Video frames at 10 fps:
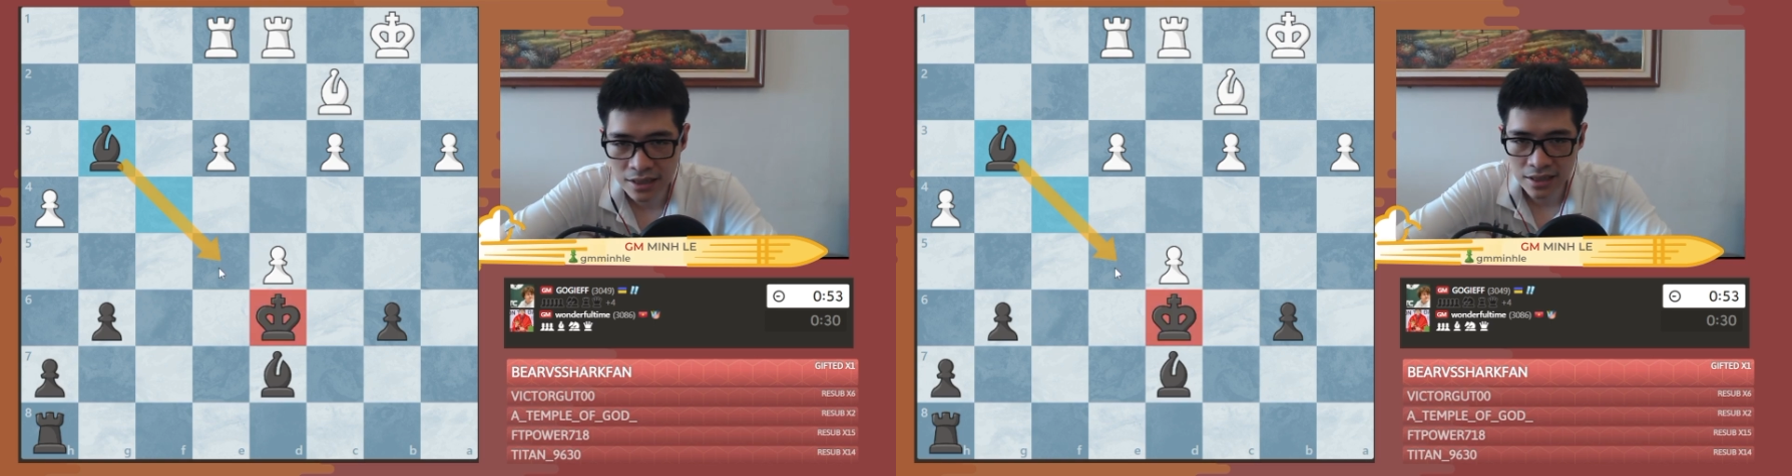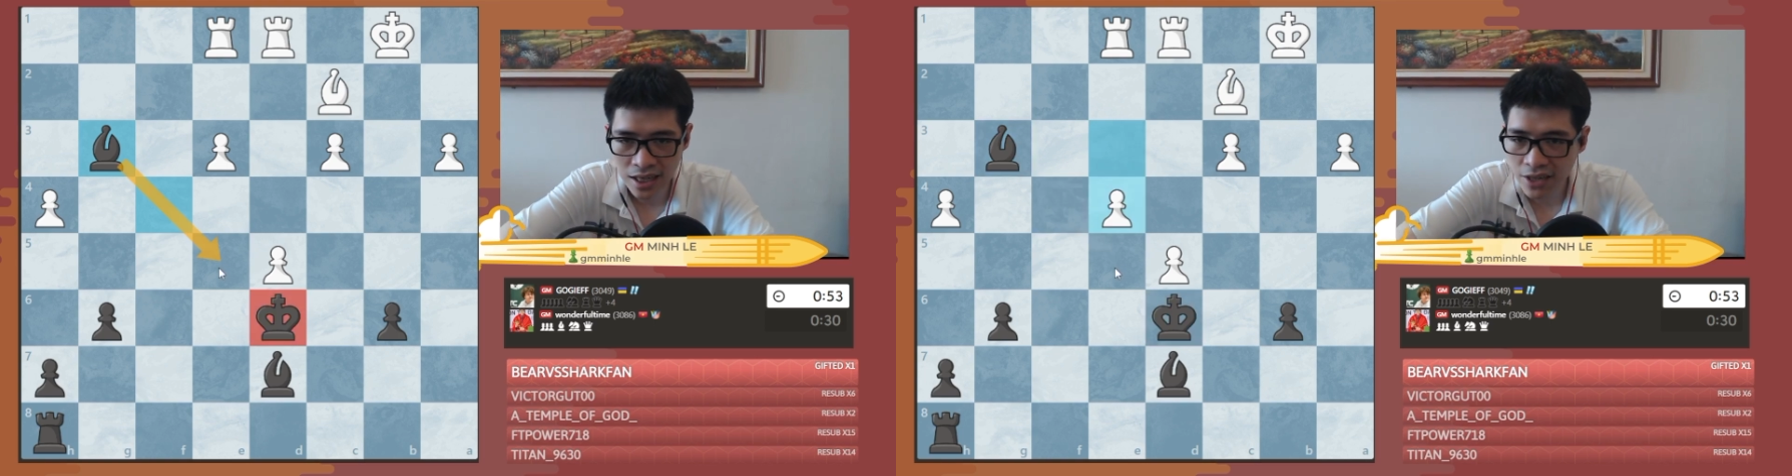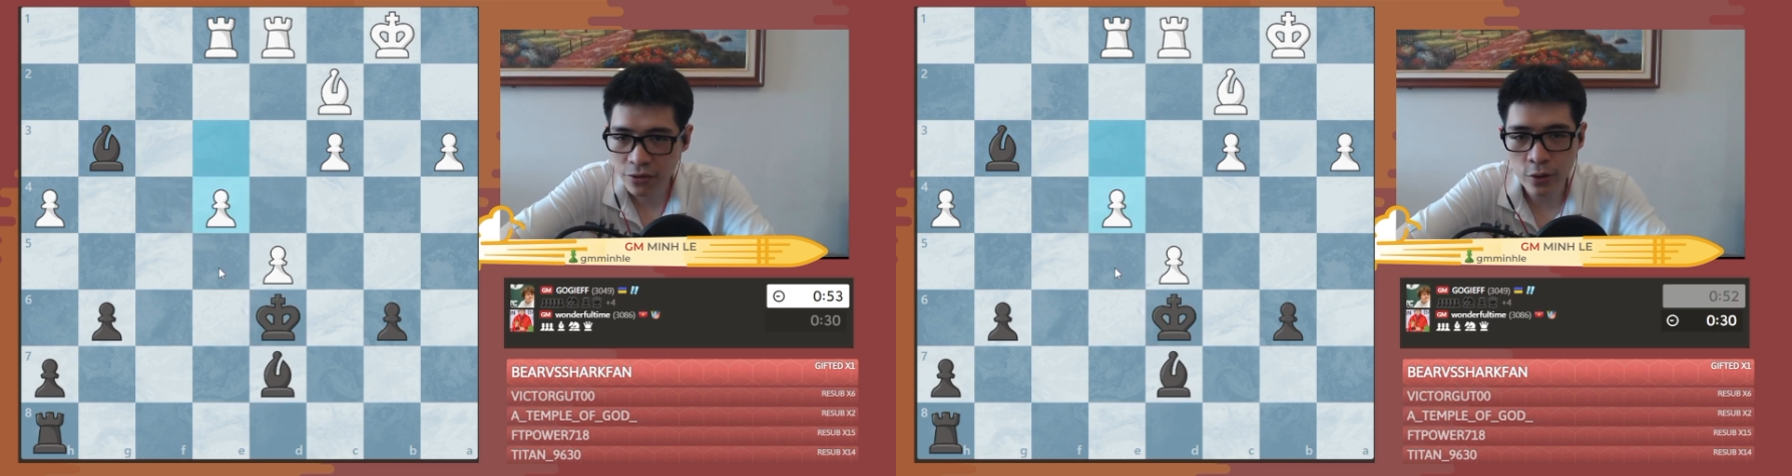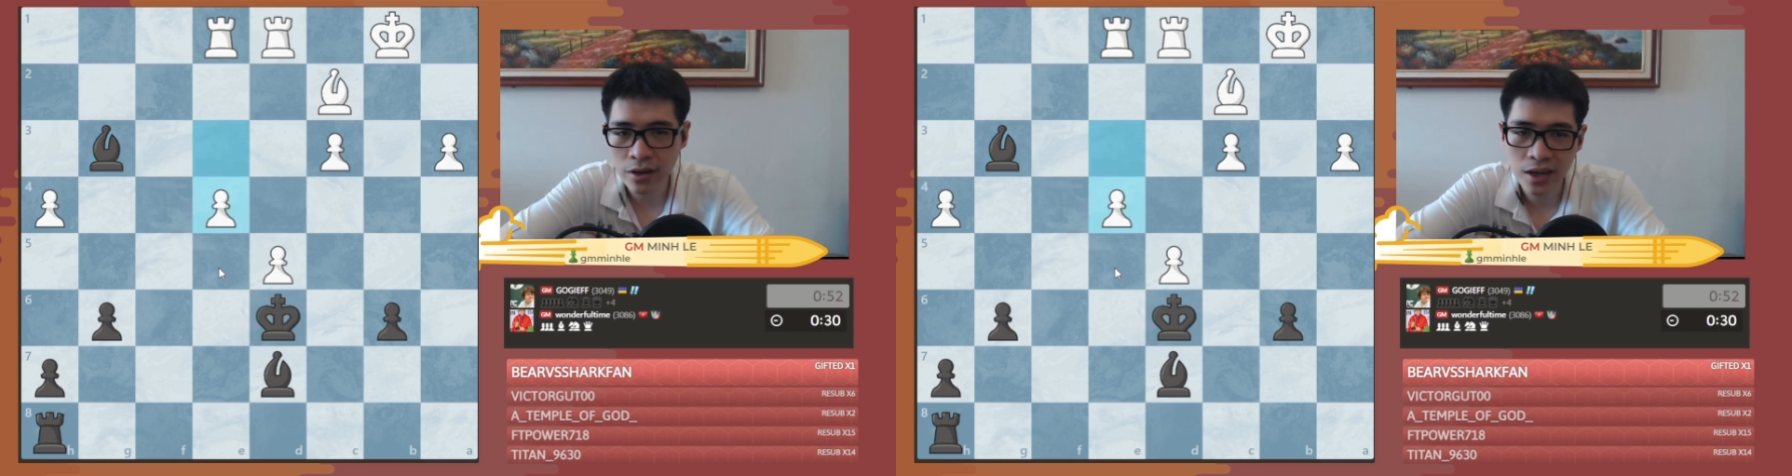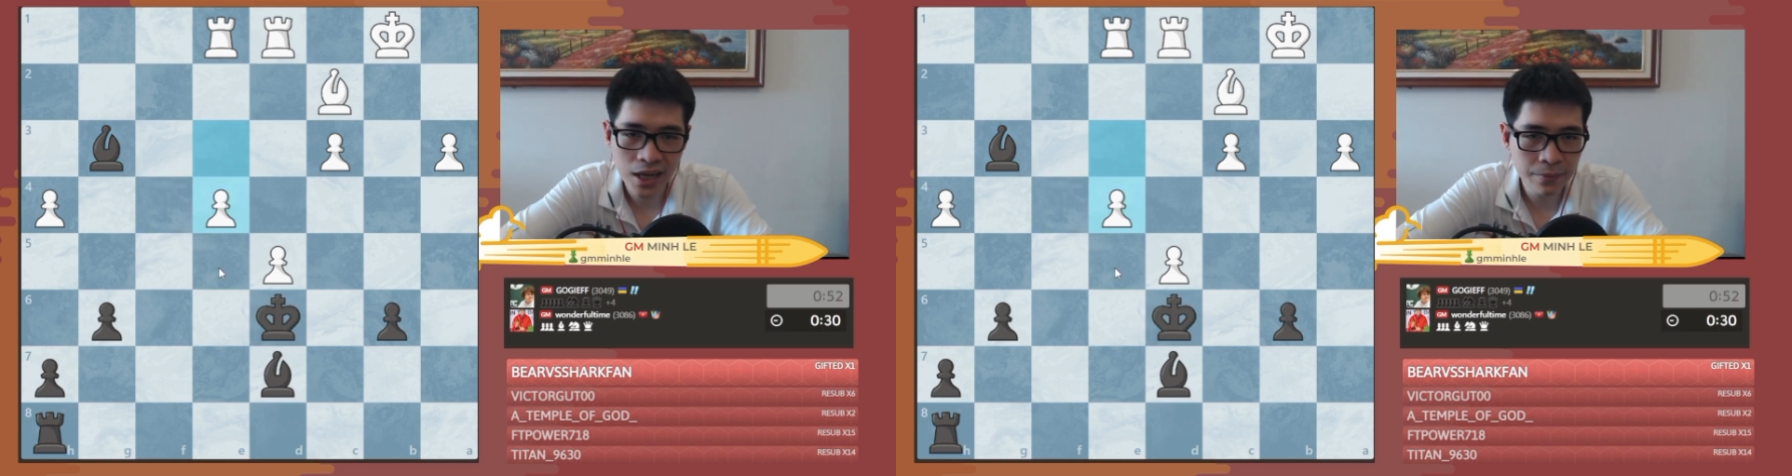
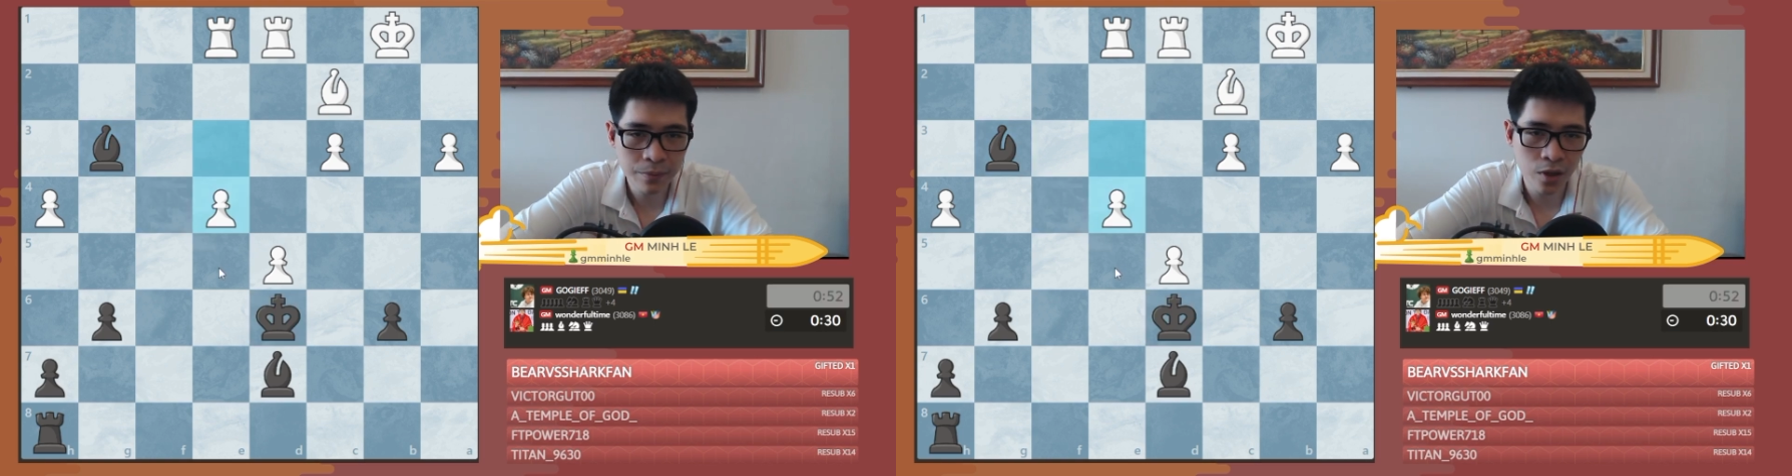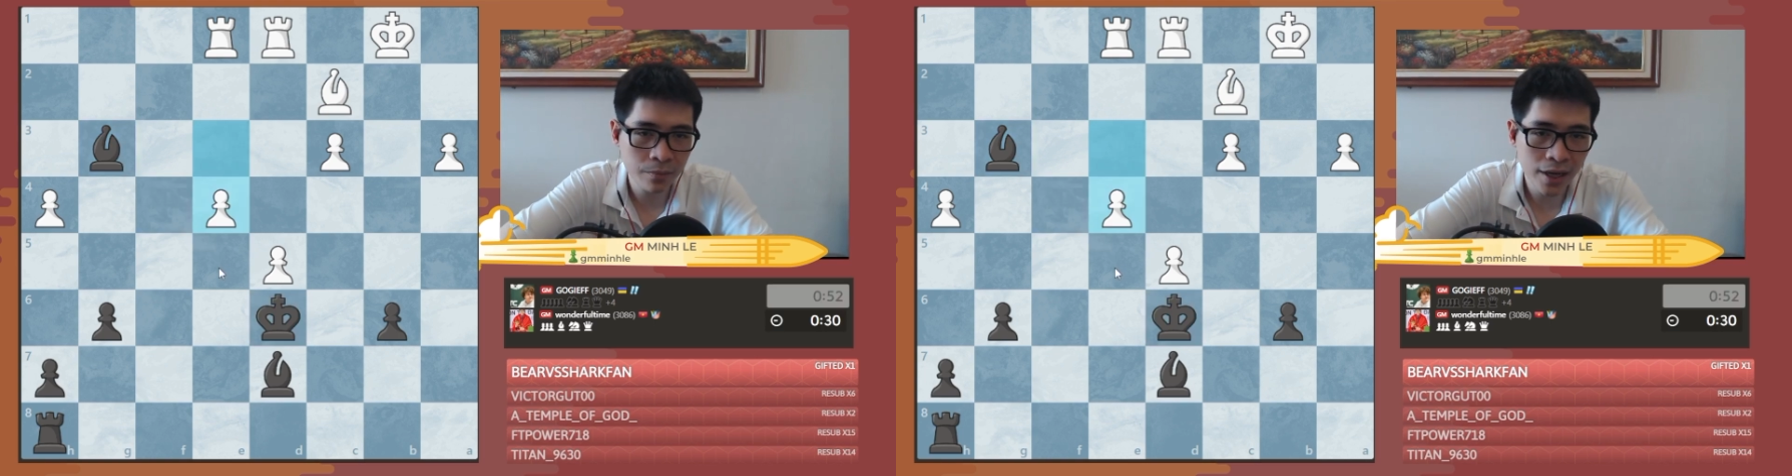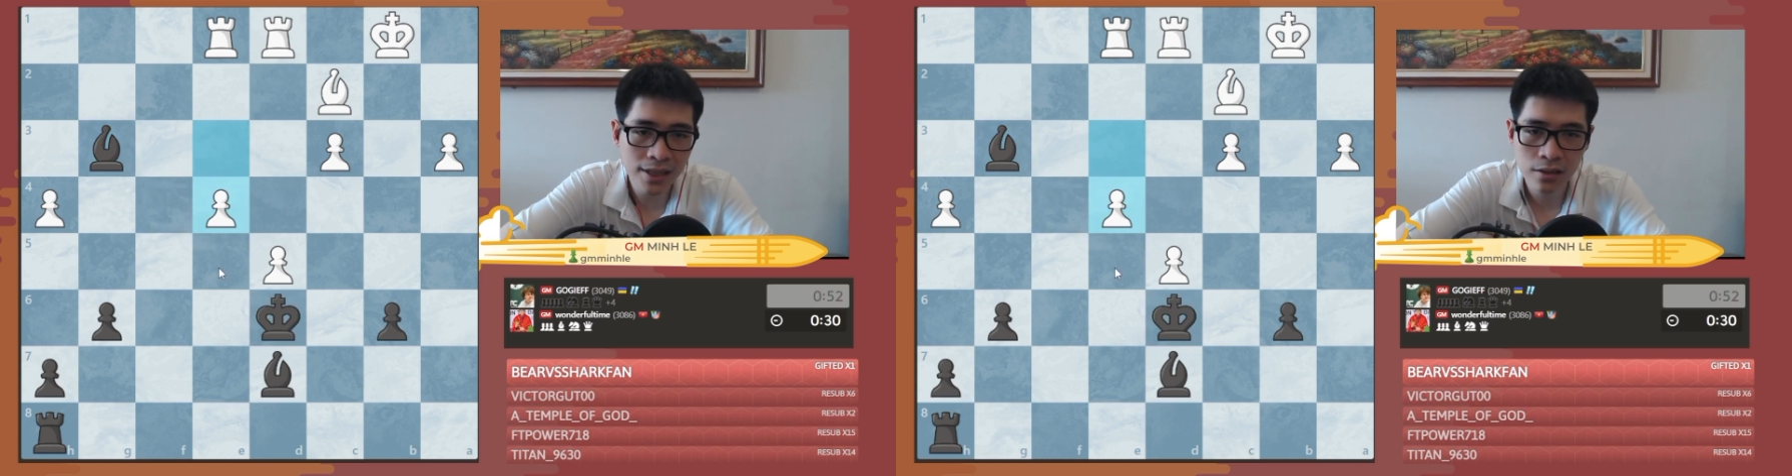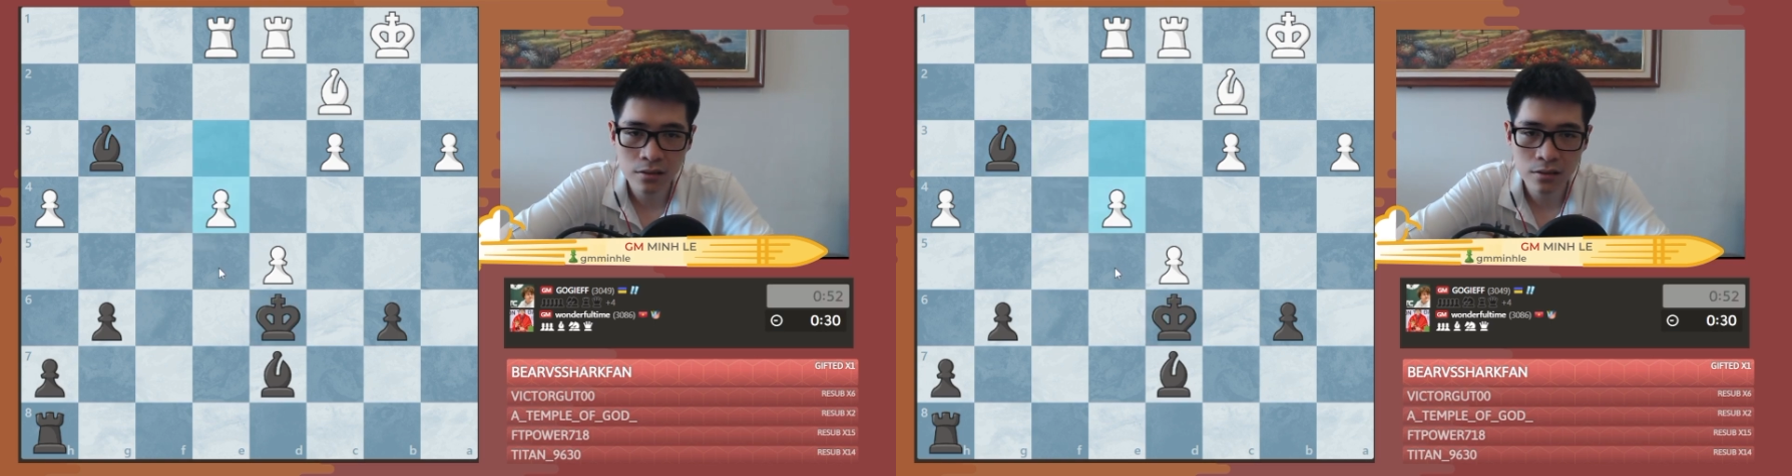e4, he give me pawn back,